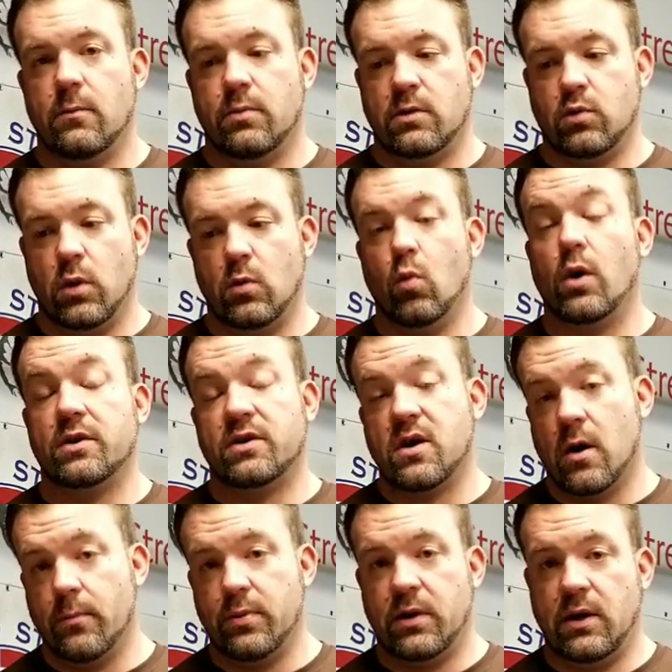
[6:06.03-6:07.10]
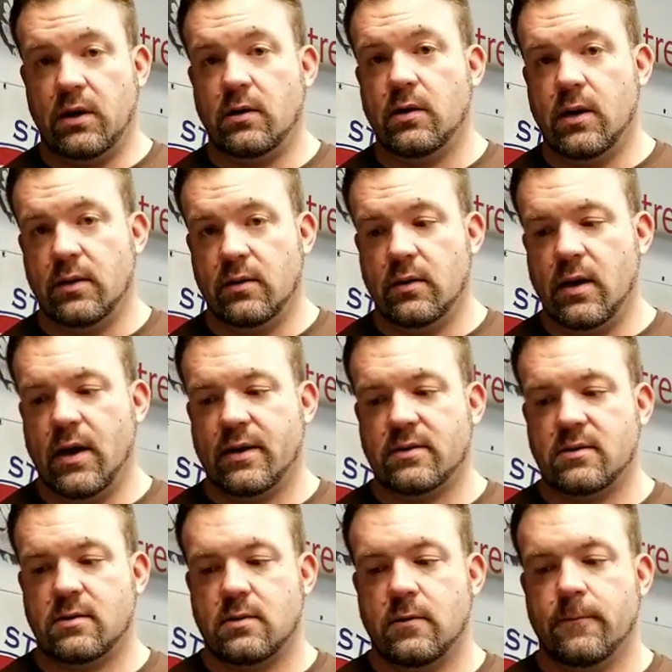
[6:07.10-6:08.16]
between one company and the
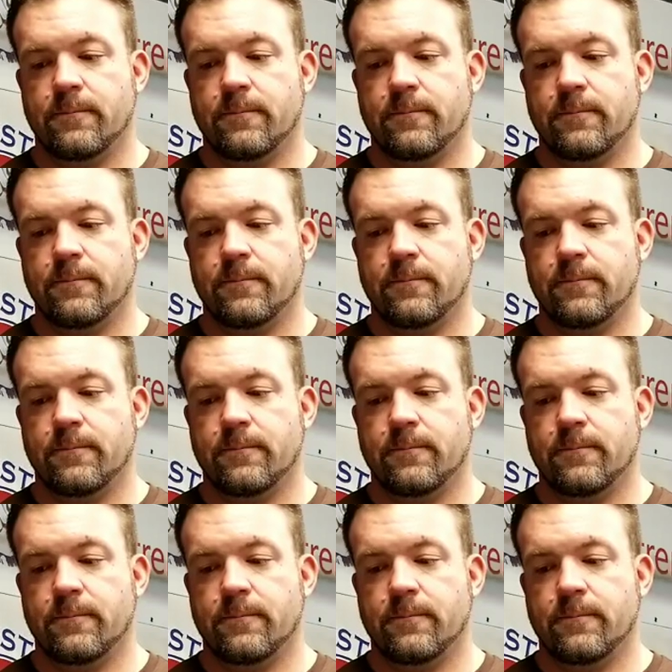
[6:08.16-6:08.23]
next.